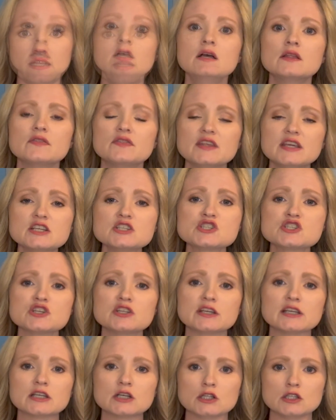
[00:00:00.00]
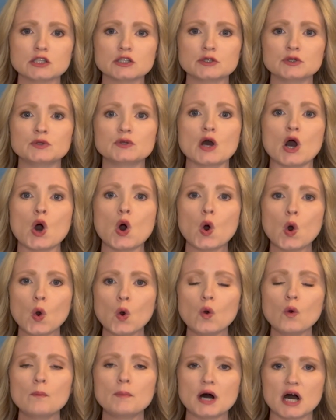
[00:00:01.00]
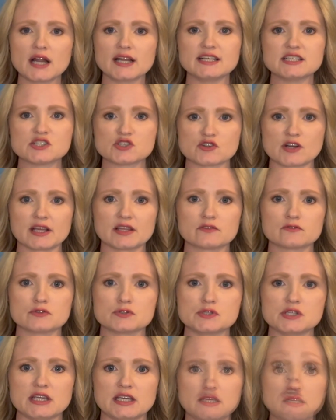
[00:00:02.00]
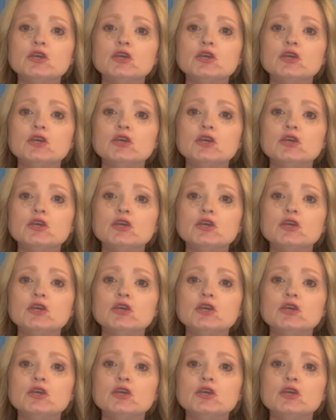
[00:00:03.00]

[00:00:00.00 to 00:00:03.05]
These should include a whole body strength routine.